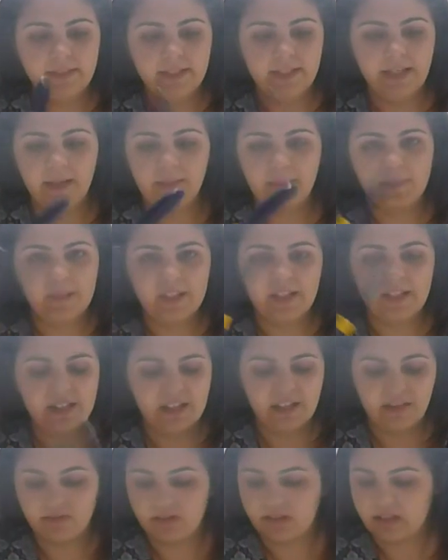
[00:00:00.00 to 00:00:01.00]
Yeah, these
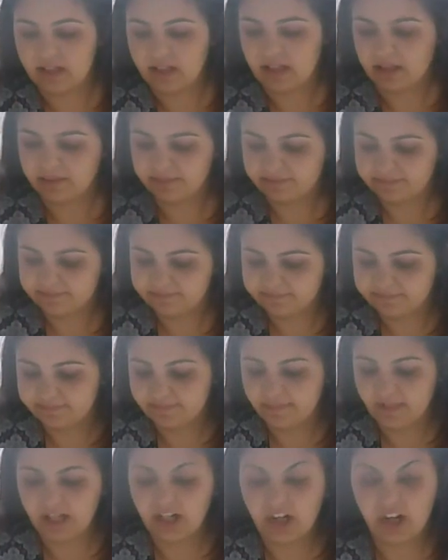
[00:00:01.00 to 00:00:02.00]
never sting.
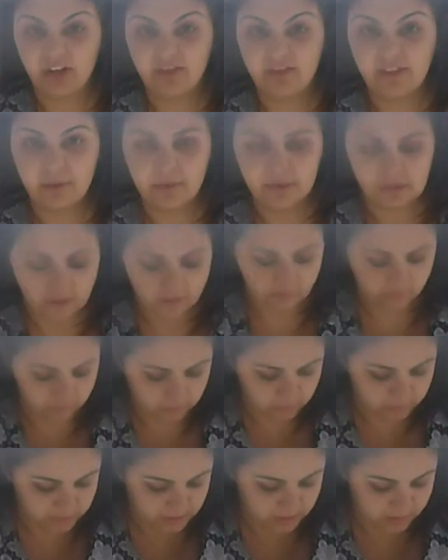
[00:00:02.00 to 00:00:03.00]
I don't know if that was at
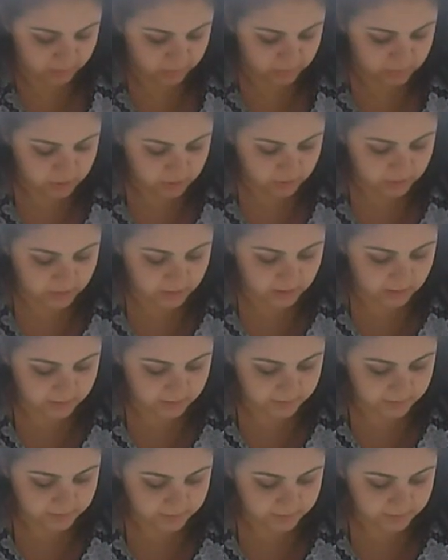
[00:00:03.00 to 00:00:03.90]
room temperature enough.